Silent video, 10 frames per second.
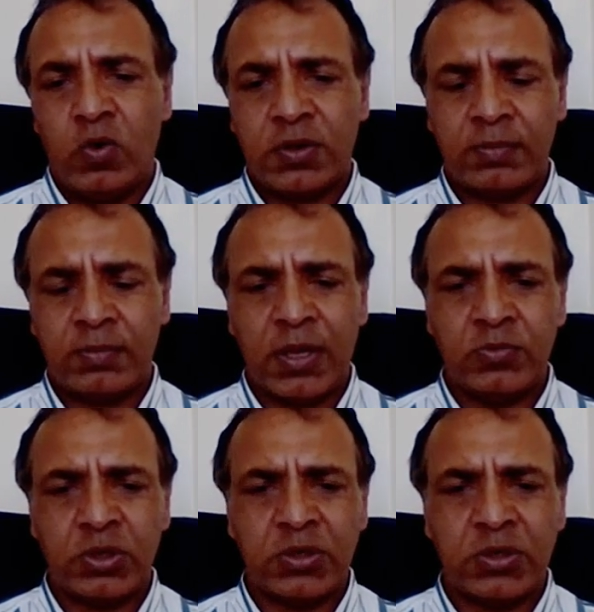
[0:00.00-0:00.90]
or
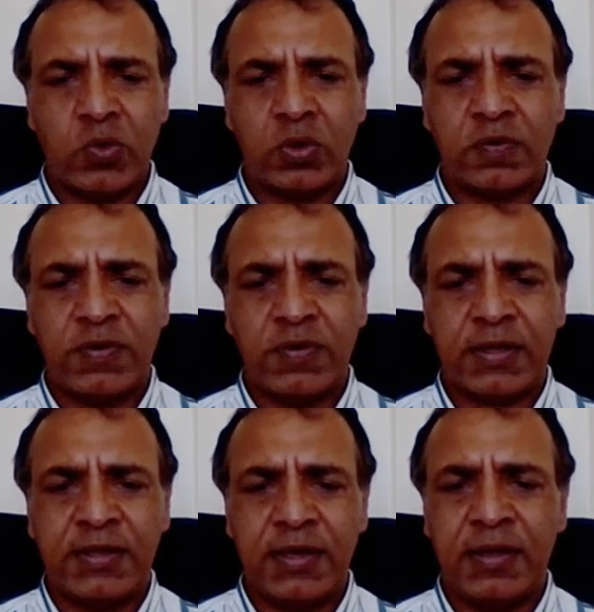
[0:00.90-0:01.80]
sometime during the course of
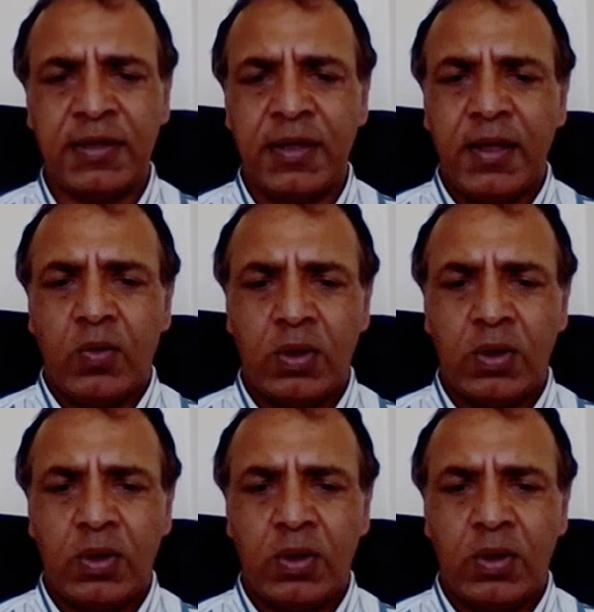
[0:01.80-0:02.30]
next year,